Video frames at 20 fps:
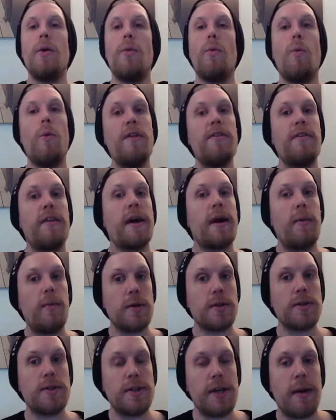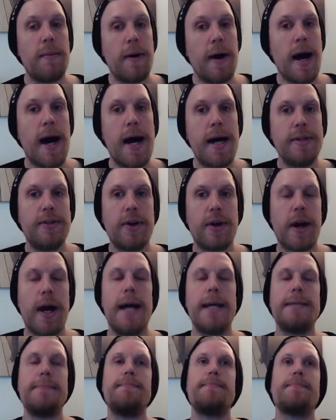One thing I will say about
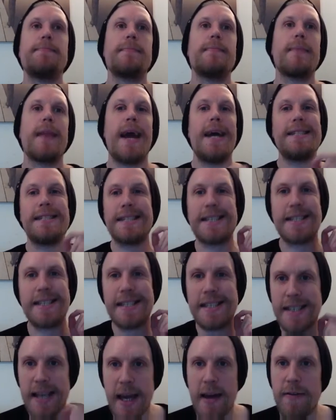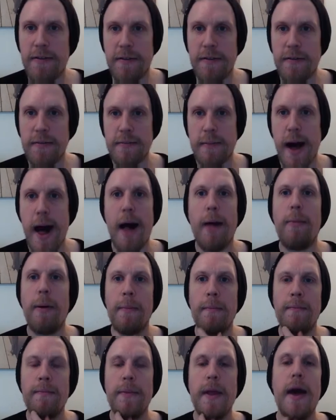Hydrograd, it's a safe
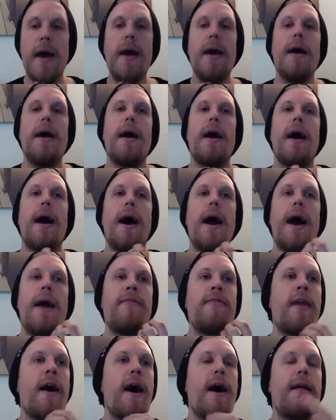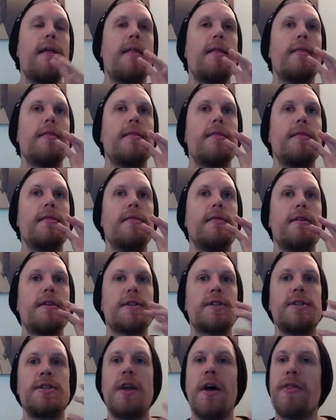album in that
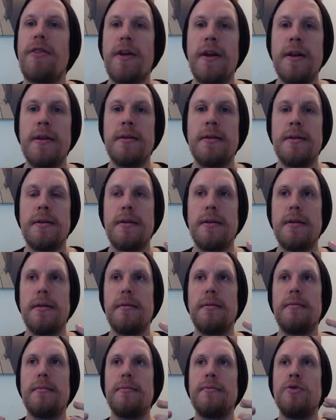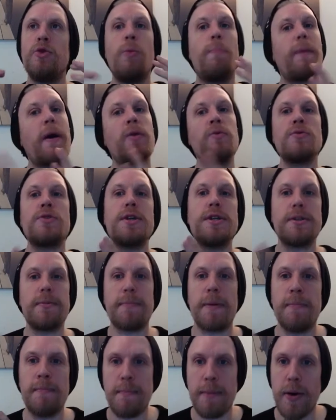there's nothing no boundaries have
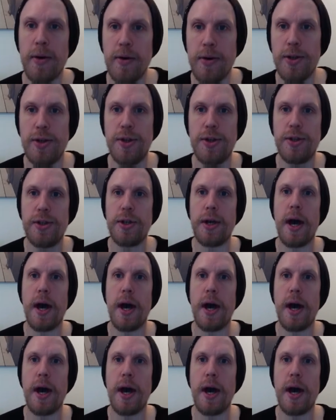been pushed.